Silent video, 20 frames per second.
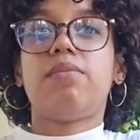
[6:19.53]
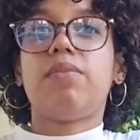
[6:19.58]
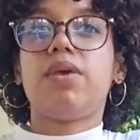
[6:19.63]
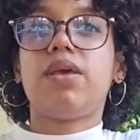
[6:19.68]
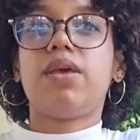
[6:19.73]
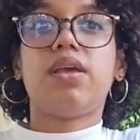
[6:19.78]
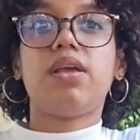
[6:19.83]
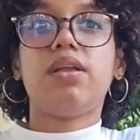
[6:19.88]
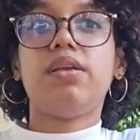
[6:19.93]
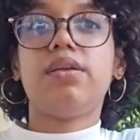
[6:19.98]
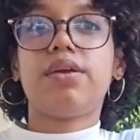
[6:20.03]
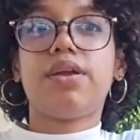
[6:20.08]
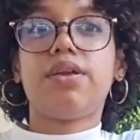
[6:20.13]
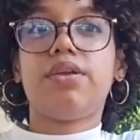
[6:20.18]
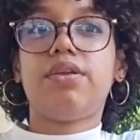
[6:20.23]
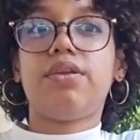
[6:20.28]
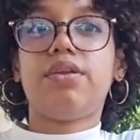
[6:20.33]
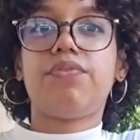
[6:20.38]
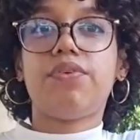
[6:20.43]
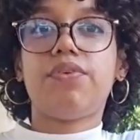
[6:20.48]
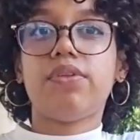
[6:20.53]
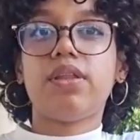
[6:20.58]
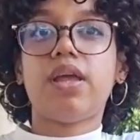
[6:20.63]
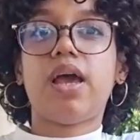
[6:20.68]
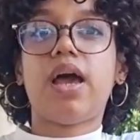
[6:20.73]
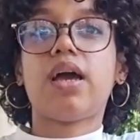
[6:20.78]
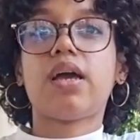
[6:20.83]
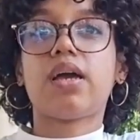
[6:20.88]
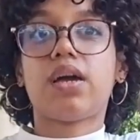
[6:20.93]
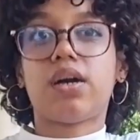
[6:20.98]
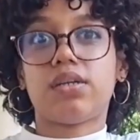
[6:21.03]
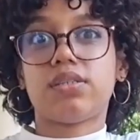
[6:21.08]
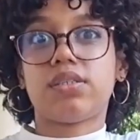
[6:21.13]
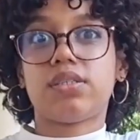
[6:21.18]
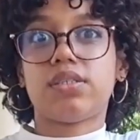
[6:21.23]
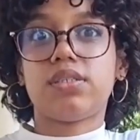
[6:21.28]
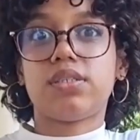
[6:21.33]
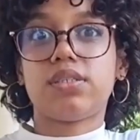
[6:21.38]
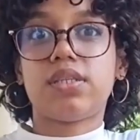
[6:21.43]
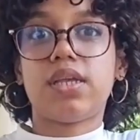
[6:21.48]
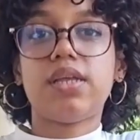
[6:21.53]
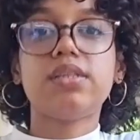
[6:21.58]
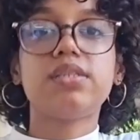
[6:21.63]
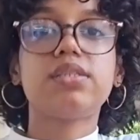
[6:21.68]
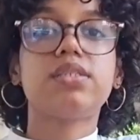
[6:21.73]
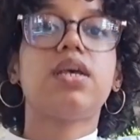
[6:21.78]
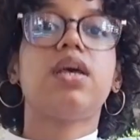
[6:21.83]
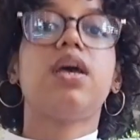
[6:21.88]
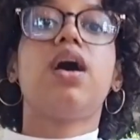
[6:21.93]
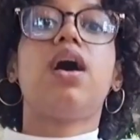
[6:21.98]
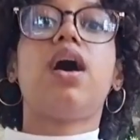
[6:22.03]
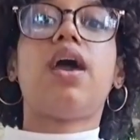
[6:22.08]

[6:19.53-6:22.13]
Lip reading: making learning fun and consistent.